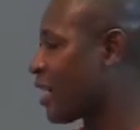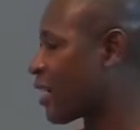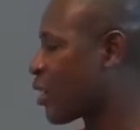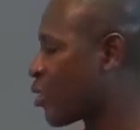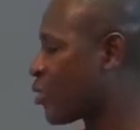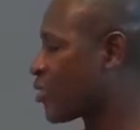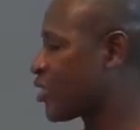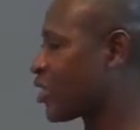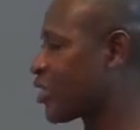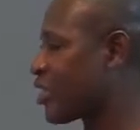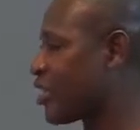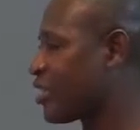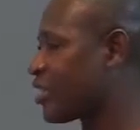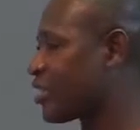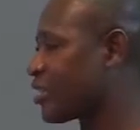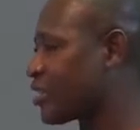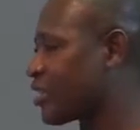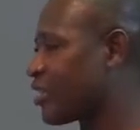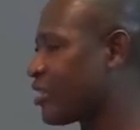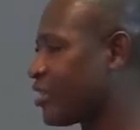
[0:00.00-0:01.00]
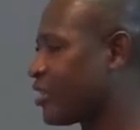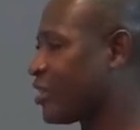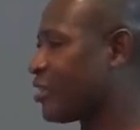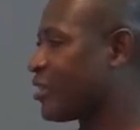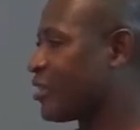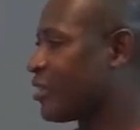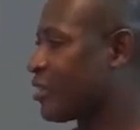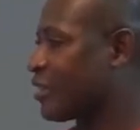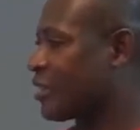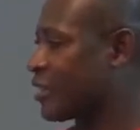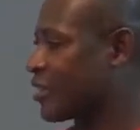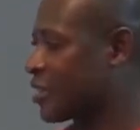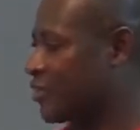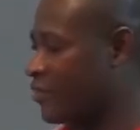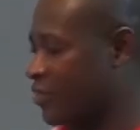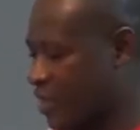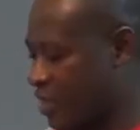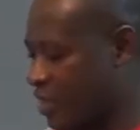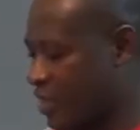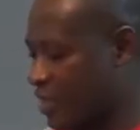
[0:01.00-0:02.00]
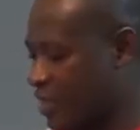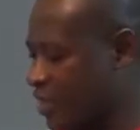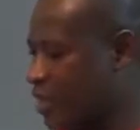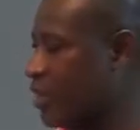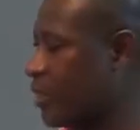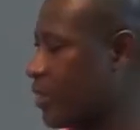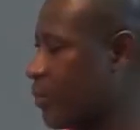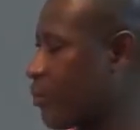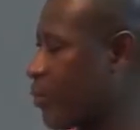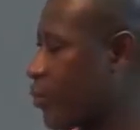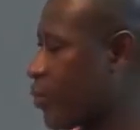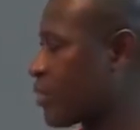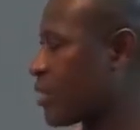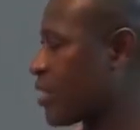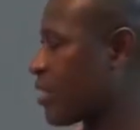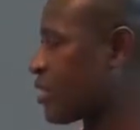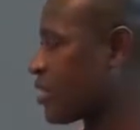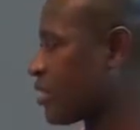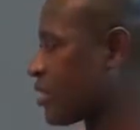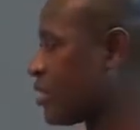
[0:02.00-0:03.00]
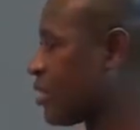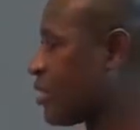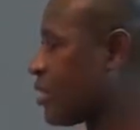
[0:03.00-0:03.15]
conscience is very important.